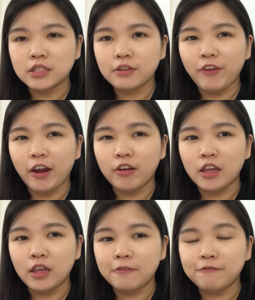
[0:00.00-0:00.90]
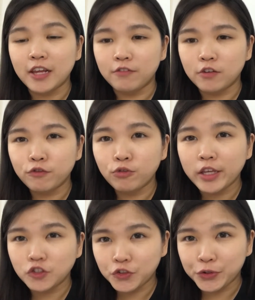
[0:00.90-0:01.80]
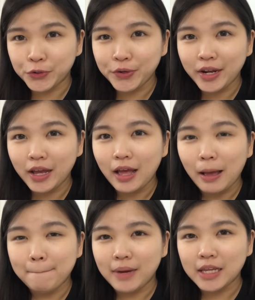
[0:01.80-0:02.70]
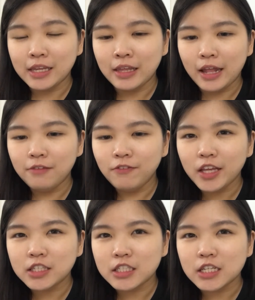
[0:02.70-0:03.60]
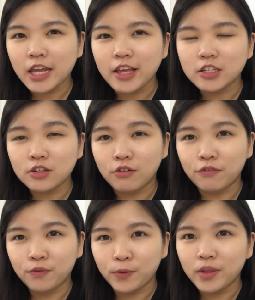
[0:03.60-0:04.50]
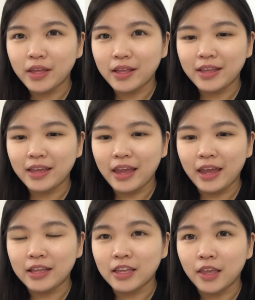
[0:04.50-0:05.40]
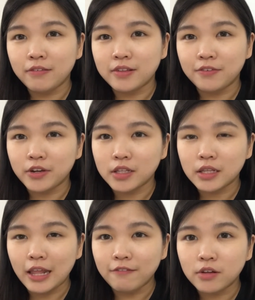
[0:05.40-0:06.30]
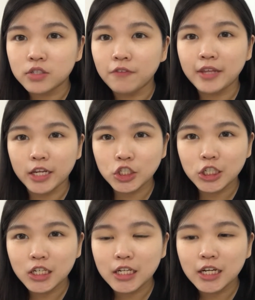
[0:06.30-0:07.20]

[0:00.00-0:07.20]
is very flavorful and strong. It elevates the taste of food and gives different levels of texture.